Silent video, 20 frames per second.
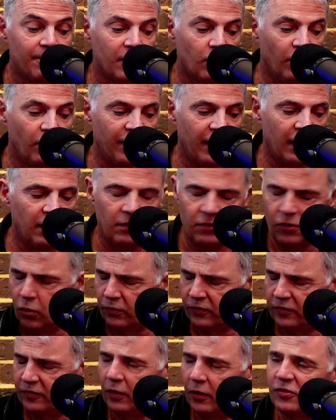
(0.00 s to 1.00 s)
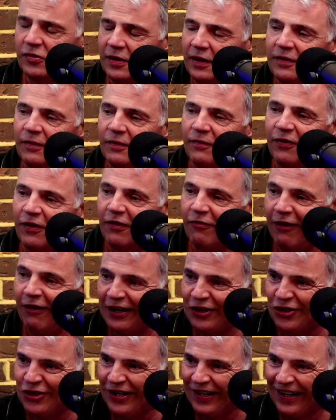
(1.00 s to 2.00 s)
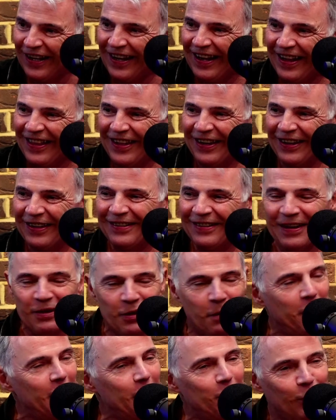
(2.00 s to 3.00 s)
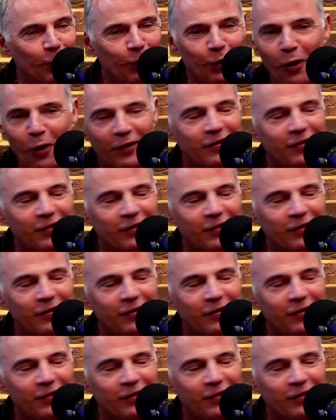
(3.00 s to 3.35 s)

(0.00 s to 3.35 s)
what they call socialism for the rich, that the people who lost